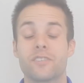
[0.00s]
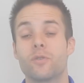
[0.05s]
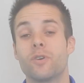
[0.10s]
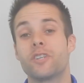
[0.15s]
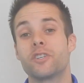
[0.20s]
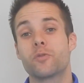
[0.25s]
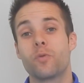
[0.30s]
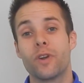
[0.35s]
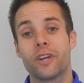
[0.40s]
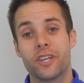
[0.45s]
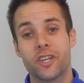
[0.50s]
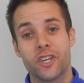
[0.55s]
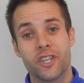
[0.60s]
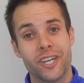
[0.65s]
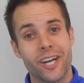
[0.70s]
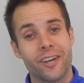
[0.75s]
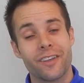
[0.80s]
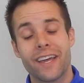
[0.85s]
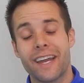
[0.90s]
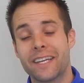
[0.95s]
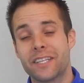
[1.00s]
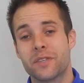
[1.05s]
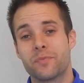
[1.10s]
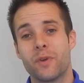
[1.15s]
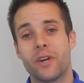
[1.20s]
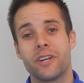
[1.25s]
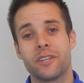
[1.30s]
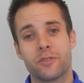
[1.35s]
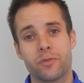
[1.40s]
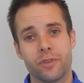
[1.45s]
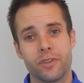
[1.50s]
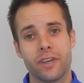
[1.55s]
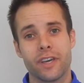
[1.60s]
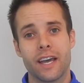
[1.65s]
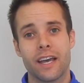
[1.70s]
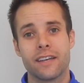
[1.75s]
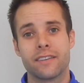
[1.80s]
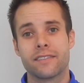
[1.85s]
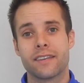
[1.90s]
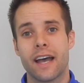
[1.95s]
So I just wanted to share that experience with you
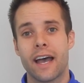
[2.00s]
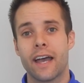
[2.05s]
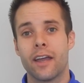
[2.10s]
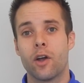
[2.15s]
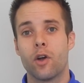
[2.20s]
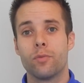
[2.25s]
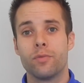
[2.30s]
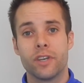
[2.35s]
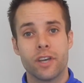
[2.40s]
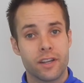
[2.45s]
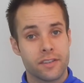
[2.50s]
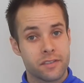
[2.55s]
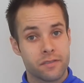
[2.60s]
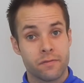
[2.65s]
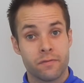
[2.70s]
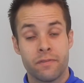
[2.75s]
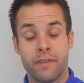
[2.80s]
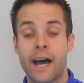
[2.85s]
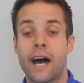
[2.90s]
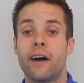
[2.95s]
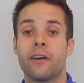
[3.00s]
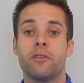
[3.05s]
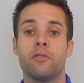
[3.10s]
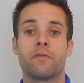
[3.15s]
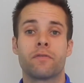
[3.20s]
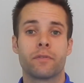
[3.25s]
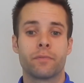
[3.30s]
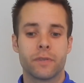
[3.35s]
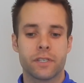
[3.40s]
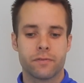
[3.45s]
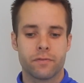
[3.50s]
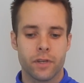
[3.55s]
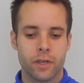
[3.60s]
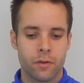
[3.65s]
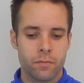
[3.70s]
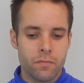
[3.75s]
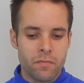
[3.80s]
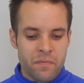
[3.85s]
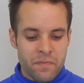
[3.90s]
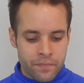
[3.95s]
guys. I hope you got some value from this
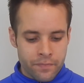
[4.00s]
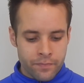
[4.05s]
video.